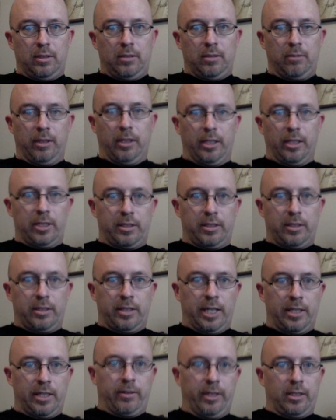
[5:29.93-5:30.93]
well,
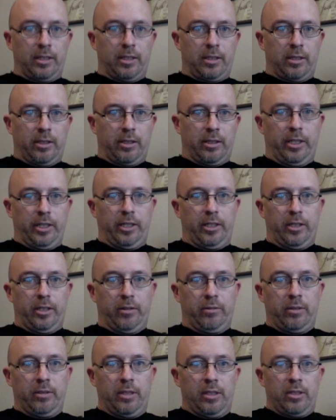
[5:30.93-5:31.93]
that's fine. That's all I need to
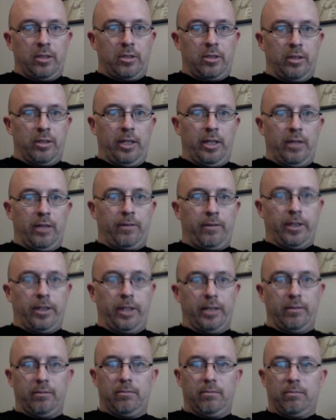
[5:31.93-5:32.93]
do. So now if
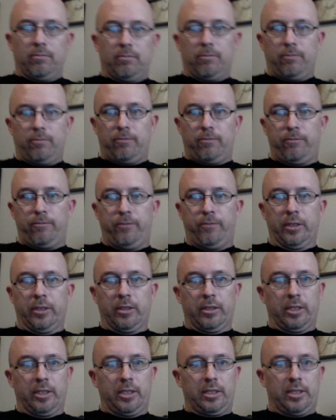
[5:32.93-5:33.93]
I fill
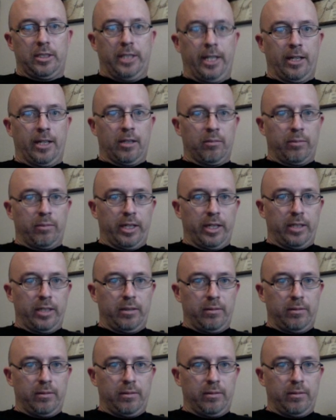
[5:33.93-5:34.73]
this down, by